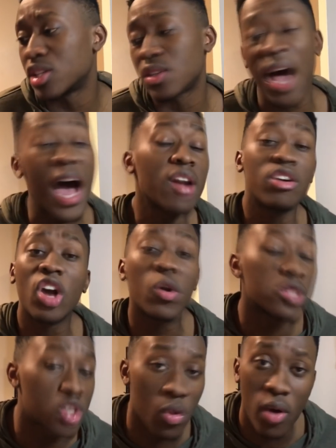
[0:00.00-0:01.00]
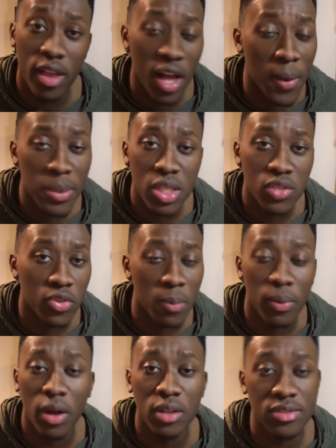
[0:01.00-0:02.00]
So I don't know what's going on with this
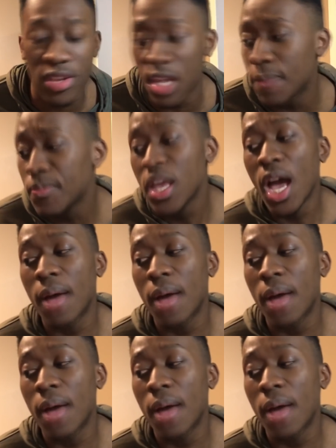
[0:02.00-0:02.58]
football team.